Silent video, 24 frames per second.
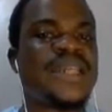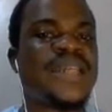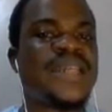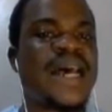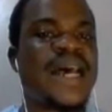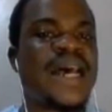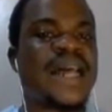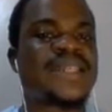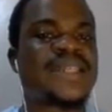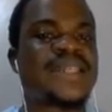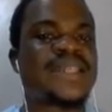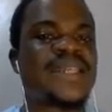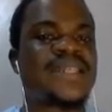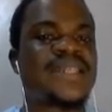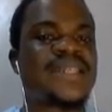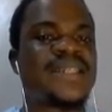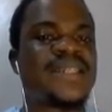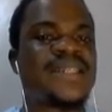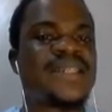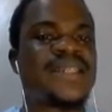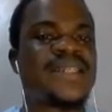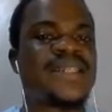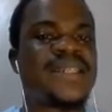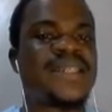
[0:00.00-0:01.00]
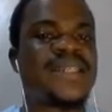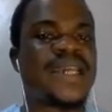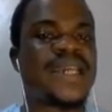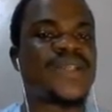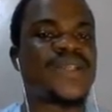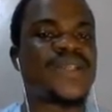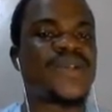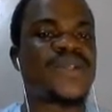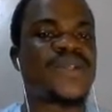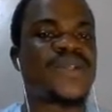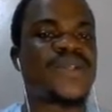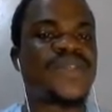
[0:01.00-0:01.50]
their accent in India
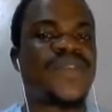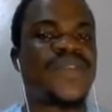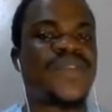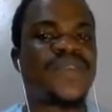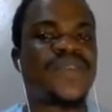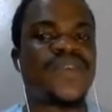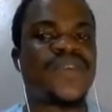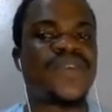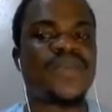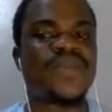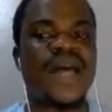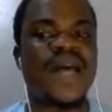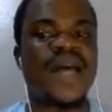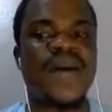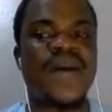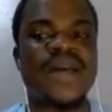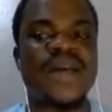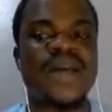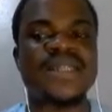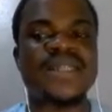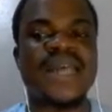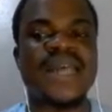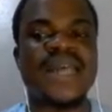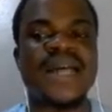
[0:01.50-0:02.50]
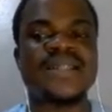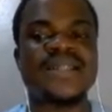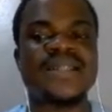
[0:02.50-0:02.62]
is also different from ours.